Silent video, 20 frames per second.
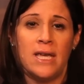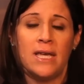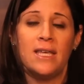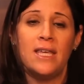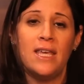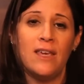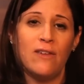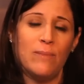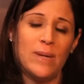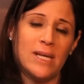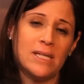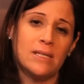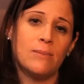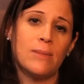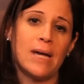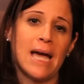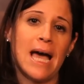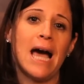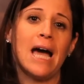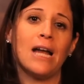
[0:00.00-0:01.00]
Give me some
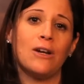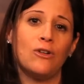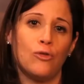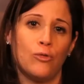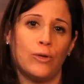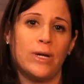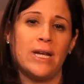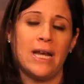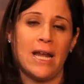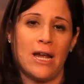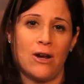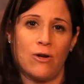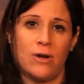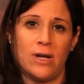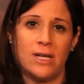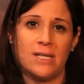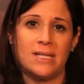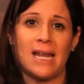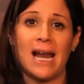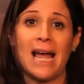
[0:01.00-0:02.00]
concrete areas that